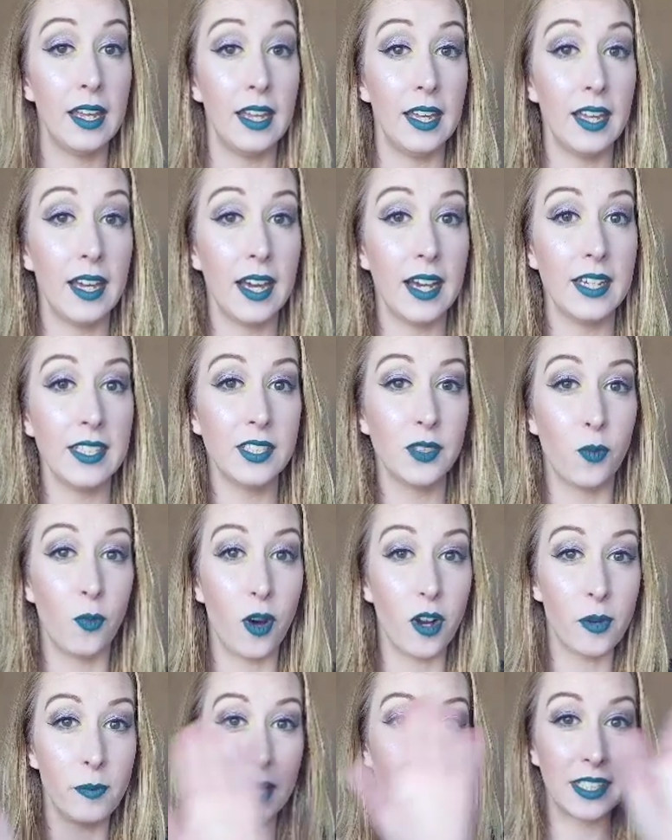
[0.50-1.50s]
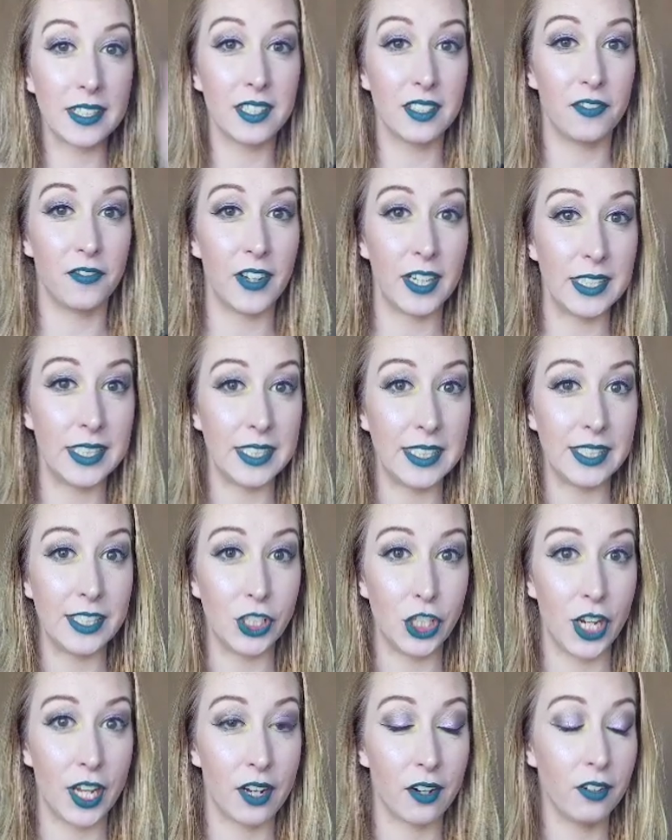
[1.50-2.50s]
Hey guys, welcome back to the Feisty
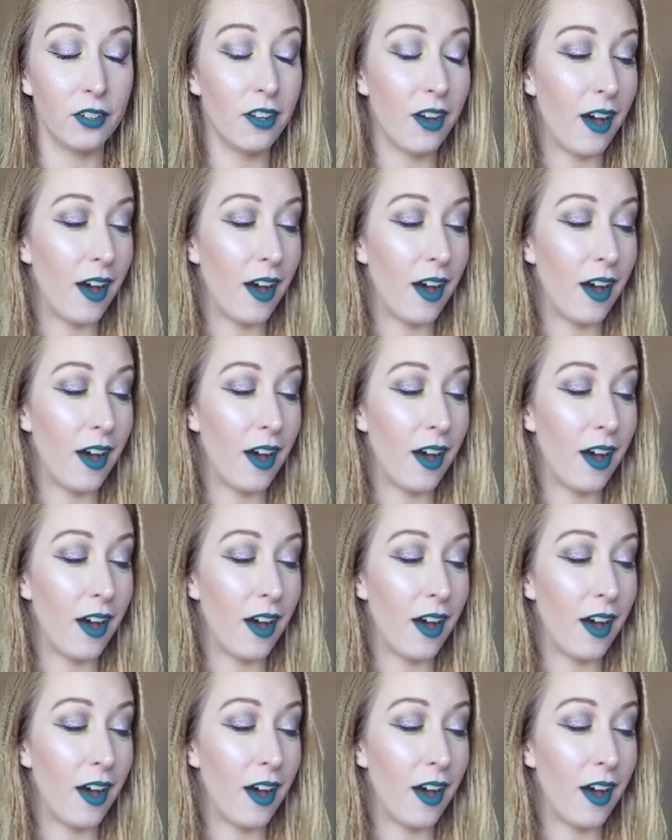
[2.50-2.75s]
channel.